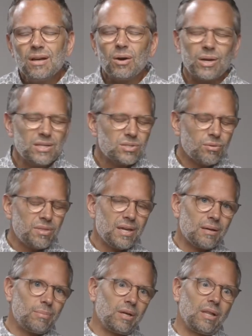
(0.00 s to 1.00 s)
Okay, so
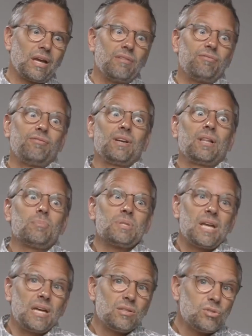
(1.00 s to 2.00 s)
think about like a
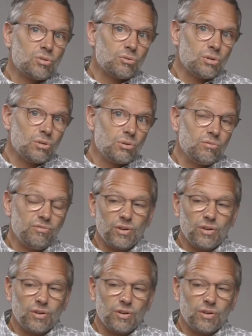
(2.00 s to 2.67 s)
Phillips head screw